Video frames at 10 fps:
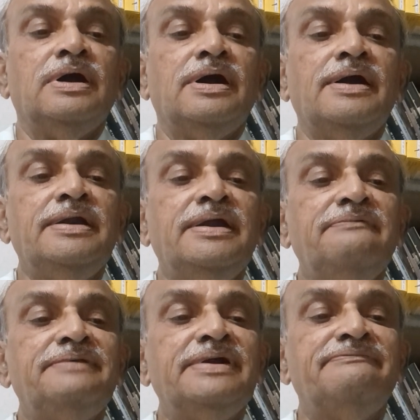and
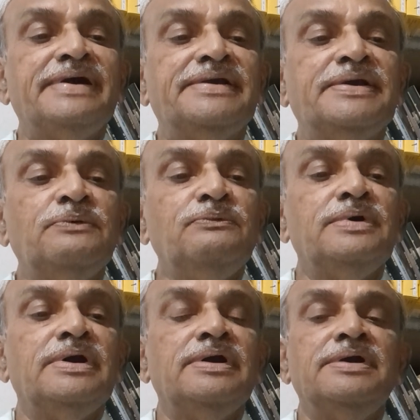if defective,
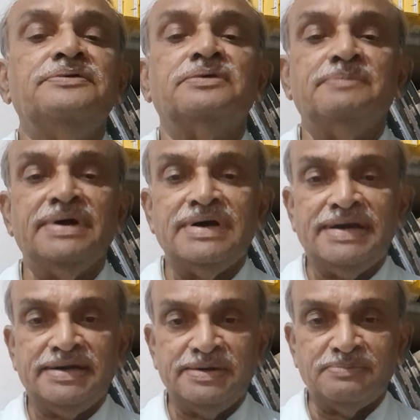it should be
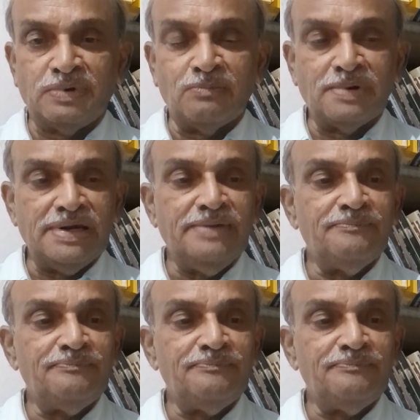corrected properly.